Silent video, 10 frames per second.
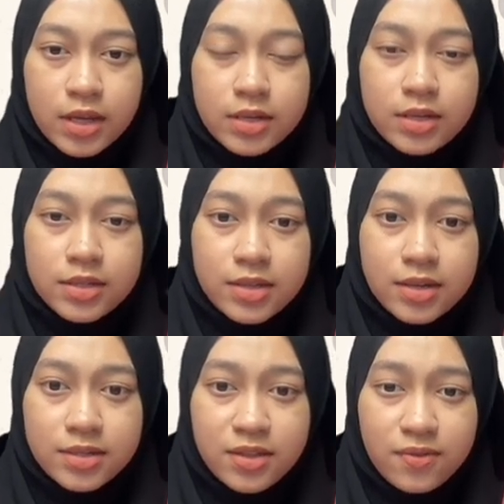The
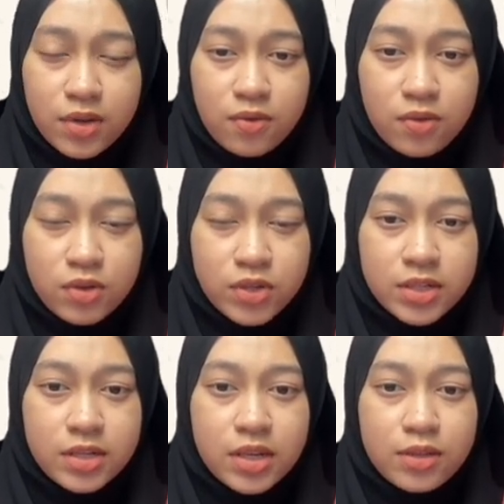scientific
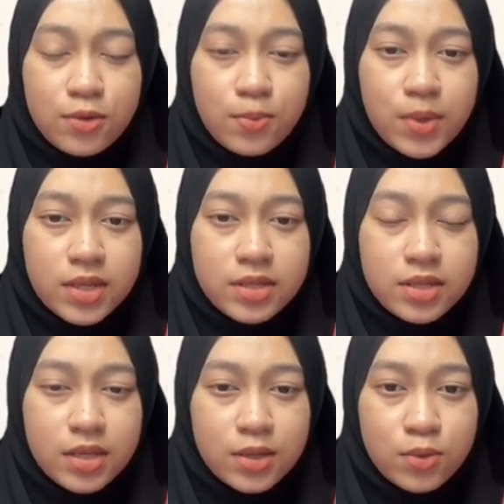revolution that took place
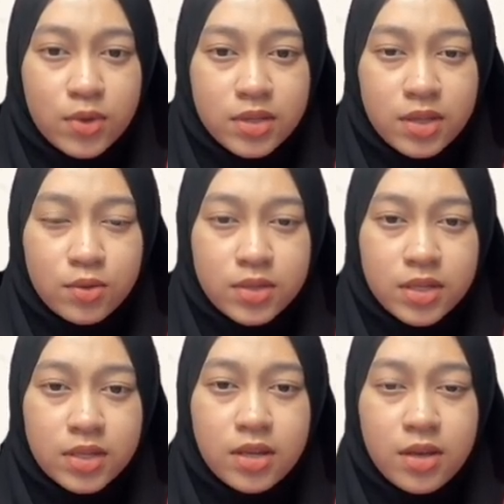in
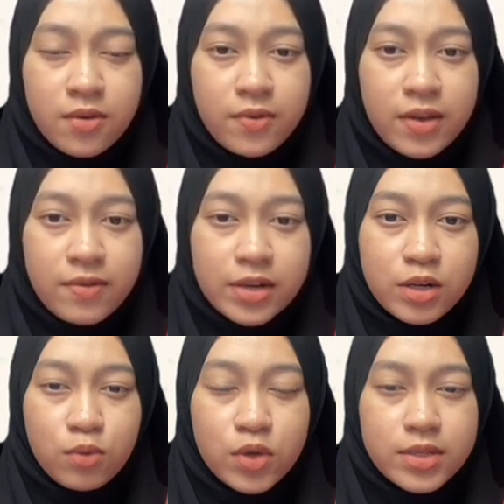
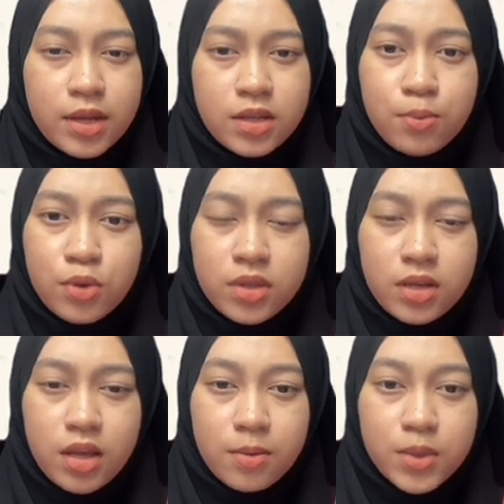1500 was an
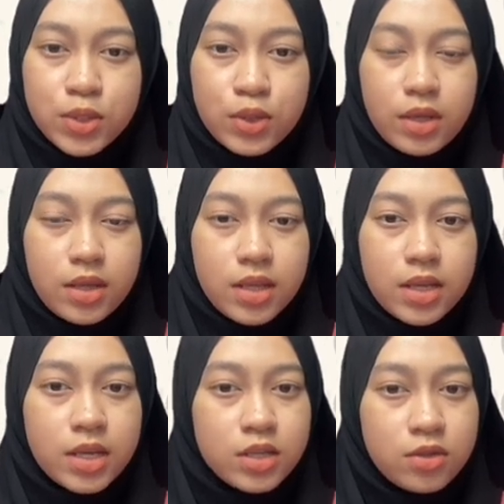important episode in
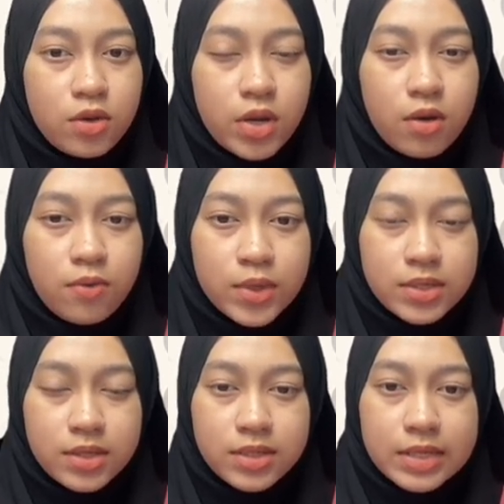the history of
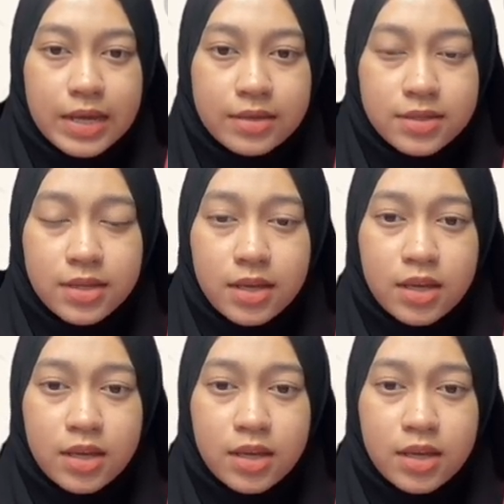Western science,